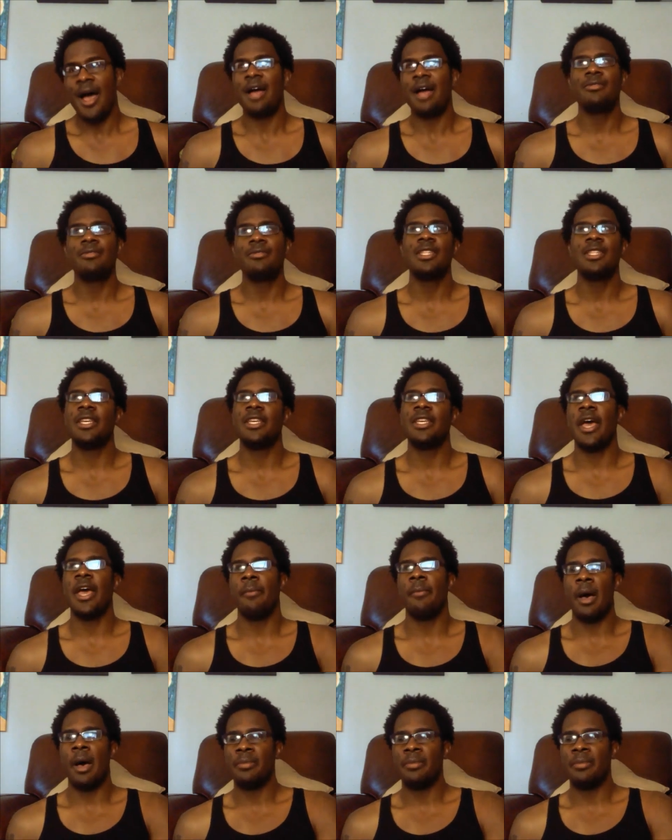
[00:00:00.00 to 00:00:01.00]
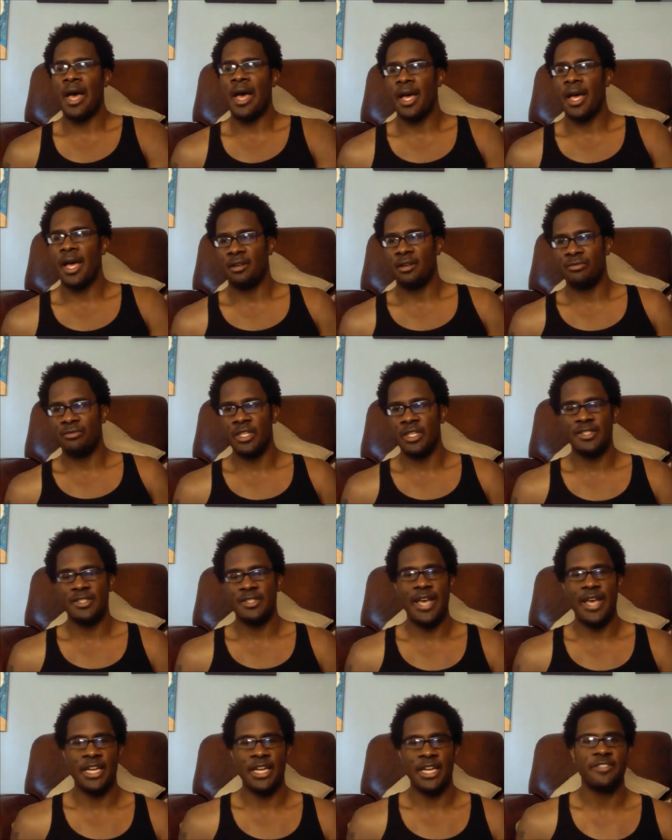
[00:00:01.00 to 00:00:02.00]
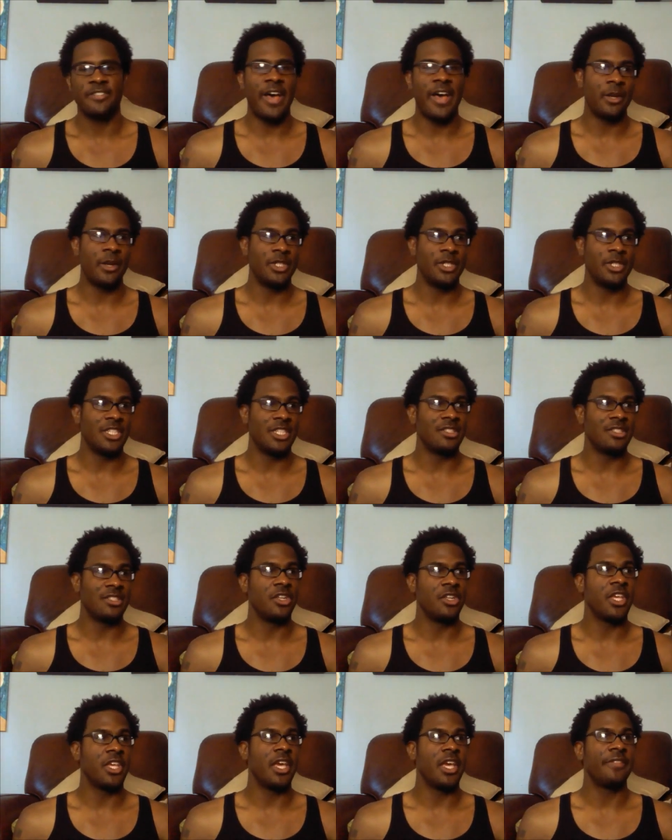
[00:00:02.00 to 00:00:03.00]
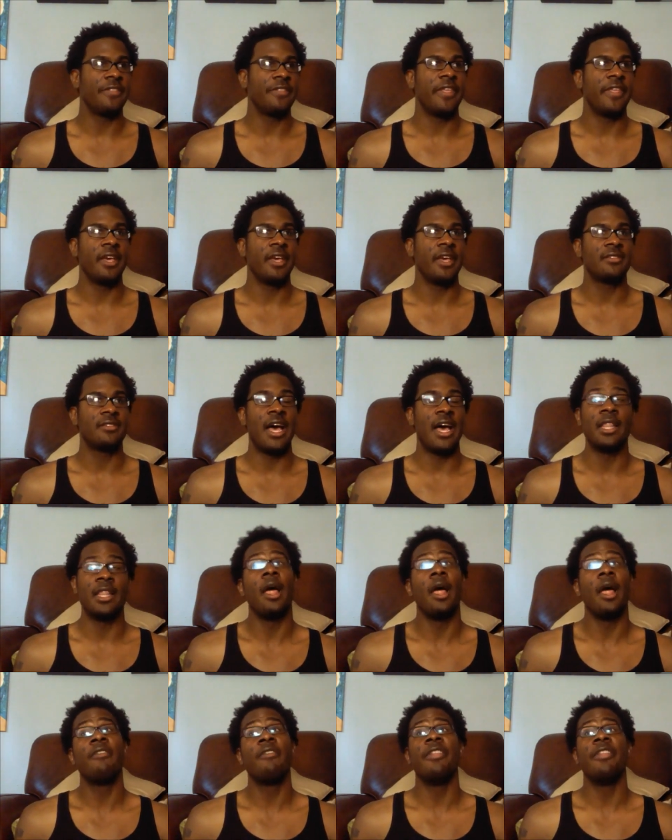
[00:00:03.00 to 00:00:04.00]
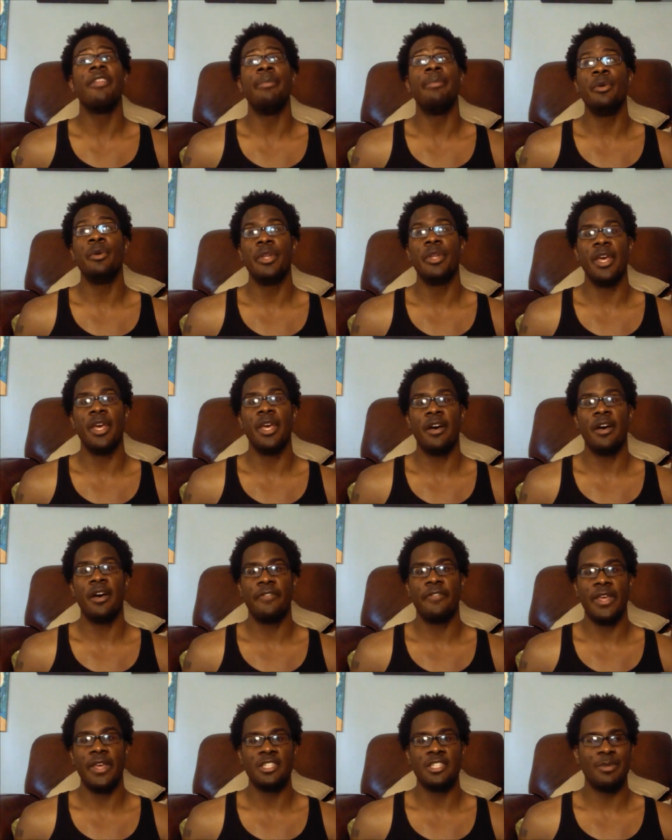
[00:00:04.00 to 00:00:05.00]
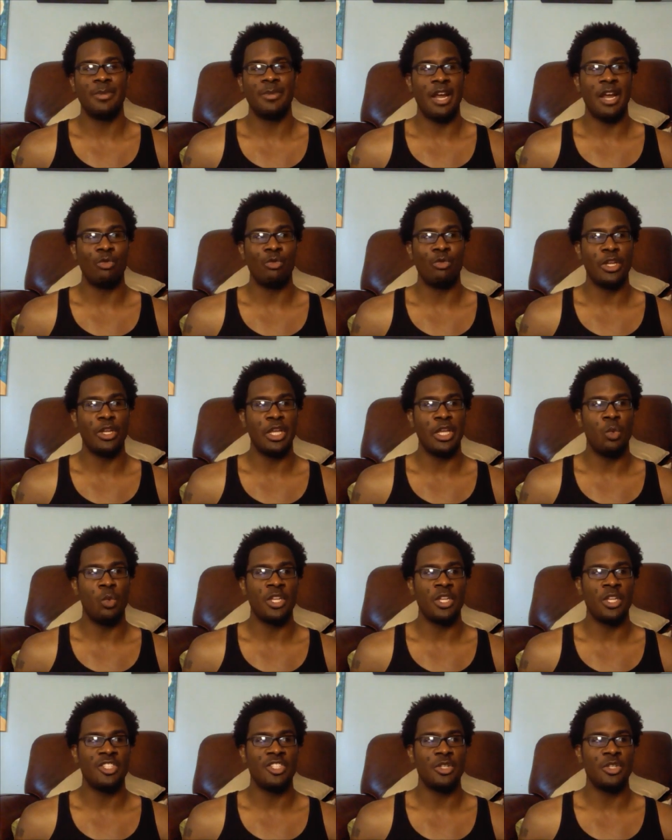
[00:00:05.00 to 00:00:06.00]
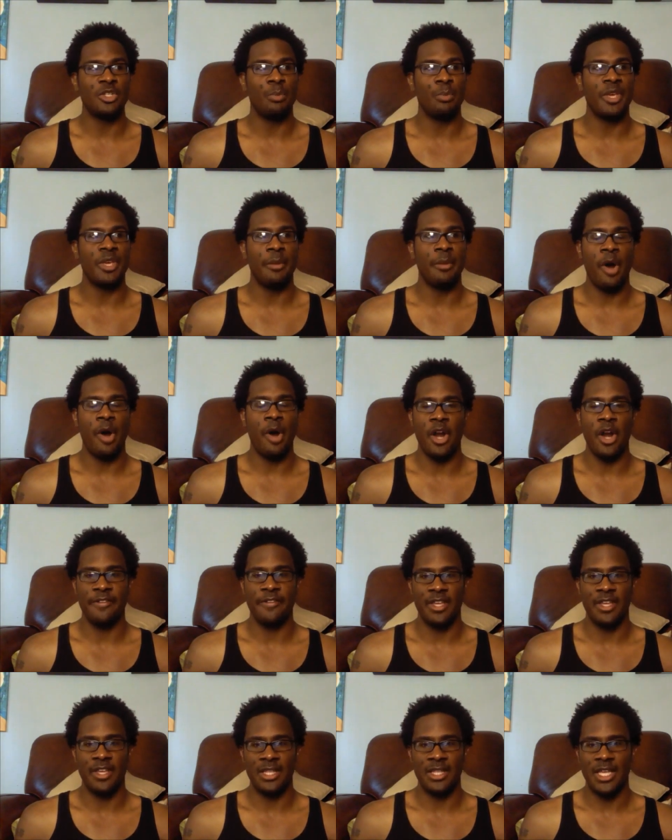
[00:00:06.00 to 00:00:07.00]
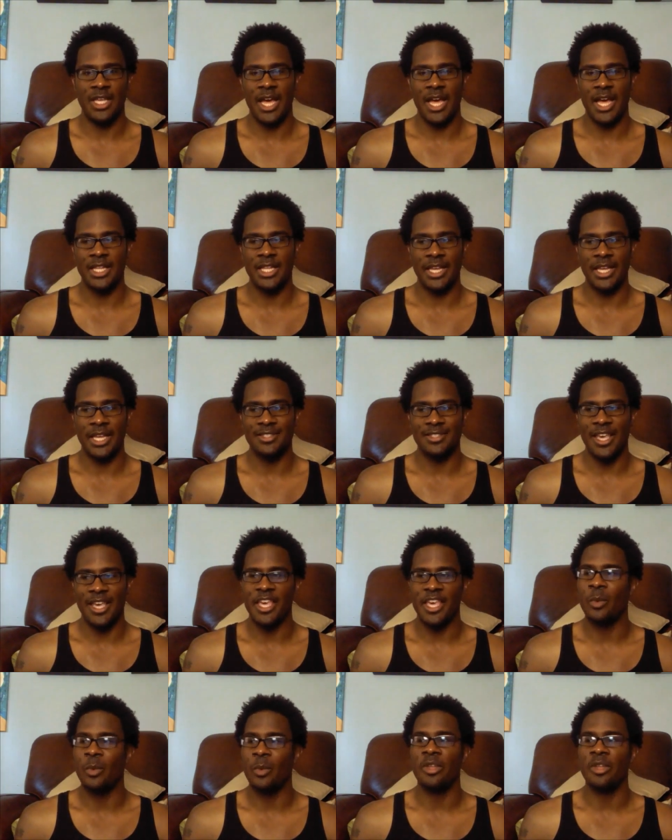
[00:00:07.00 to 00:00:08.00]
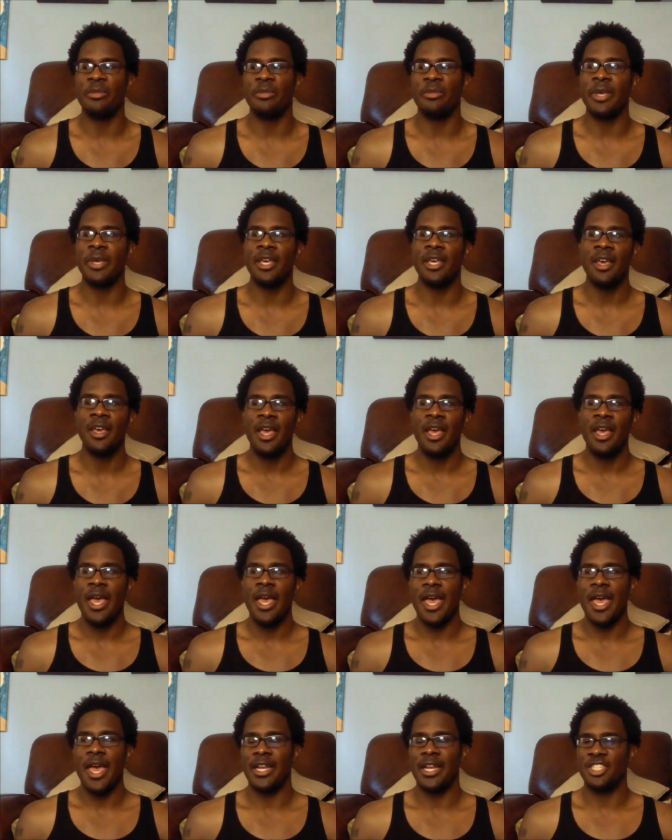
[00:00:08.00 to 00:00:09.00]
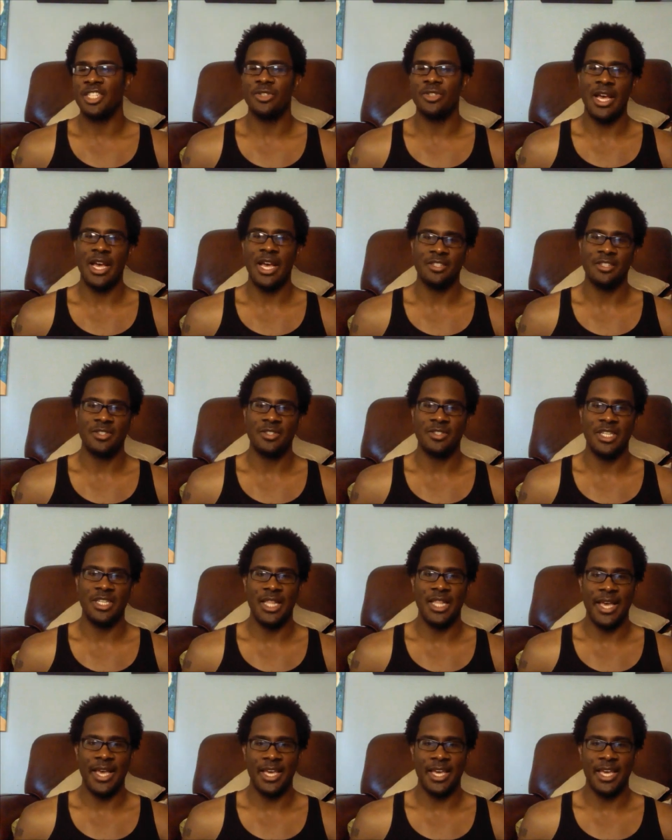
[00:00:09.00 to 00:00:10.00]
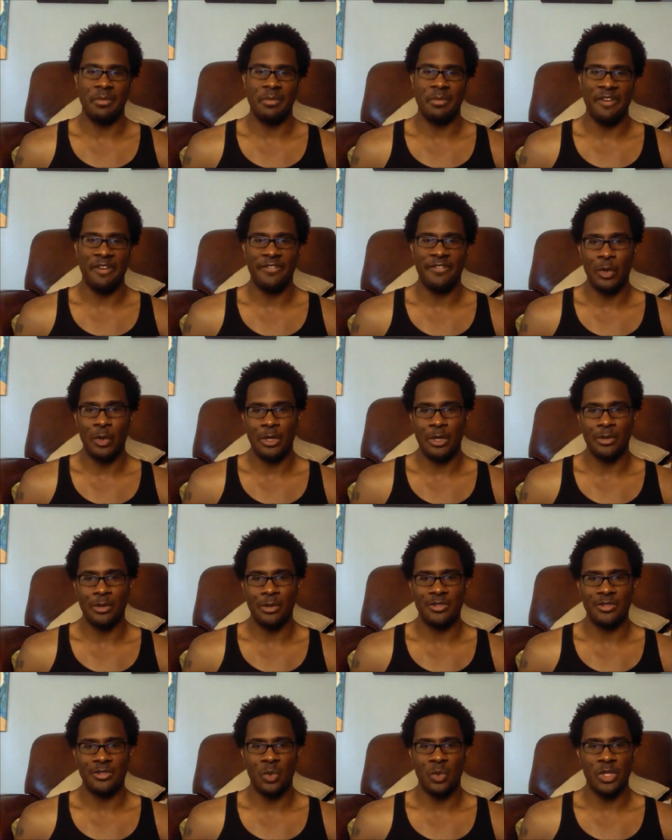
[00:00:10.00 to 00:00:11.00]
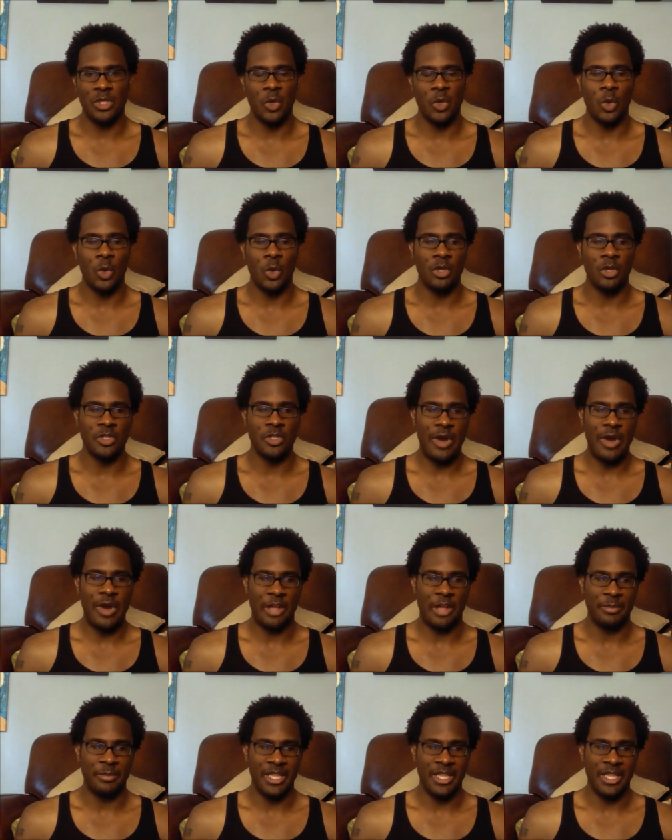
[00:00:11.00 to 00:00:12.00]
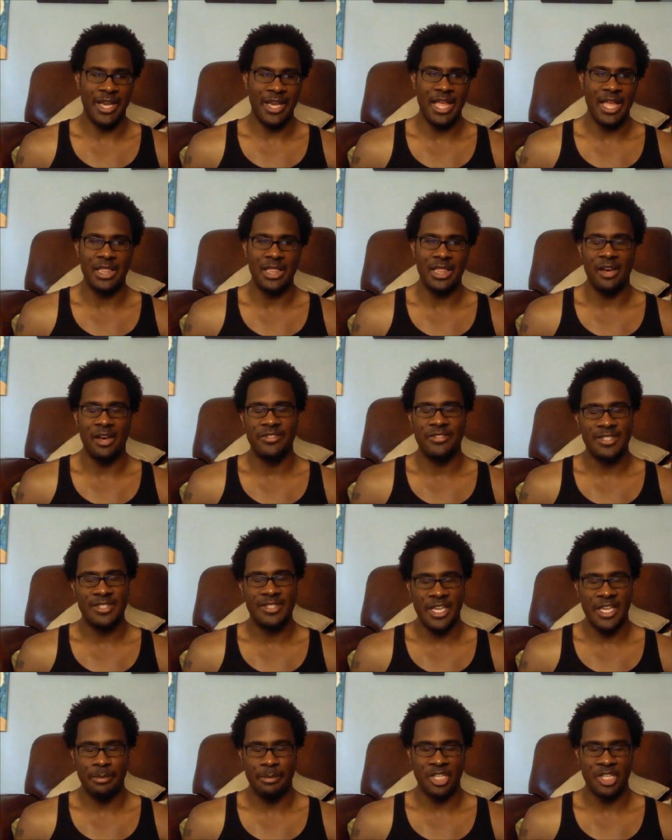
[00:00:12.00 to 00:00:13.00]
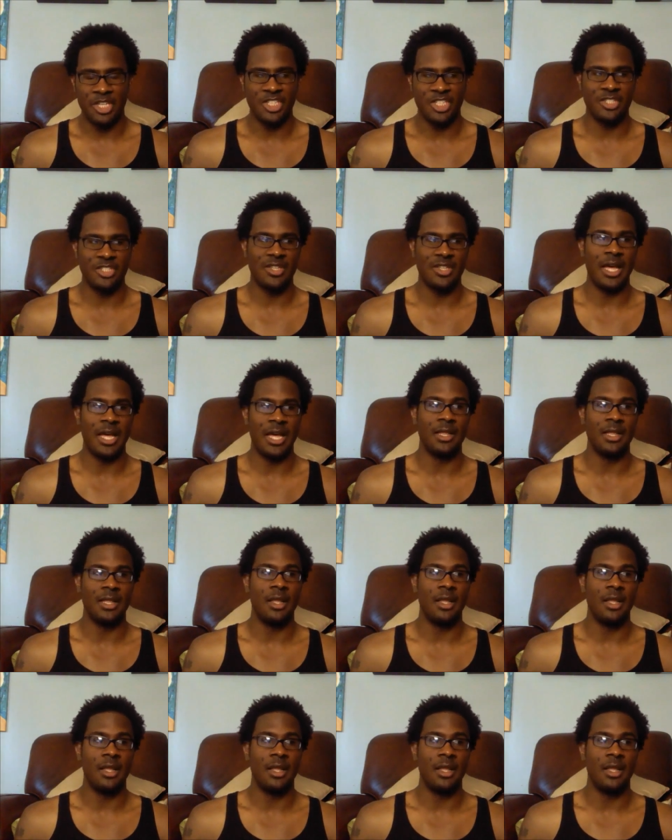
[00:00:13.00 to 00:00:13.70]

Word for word: I really am. I'm not really satisfied with just looking at things. I love the beauty of things, but I really want to be a part of it and kind of like take it with me. And as you guys will see, like in my photos with the world around me, like I love to take pictures. I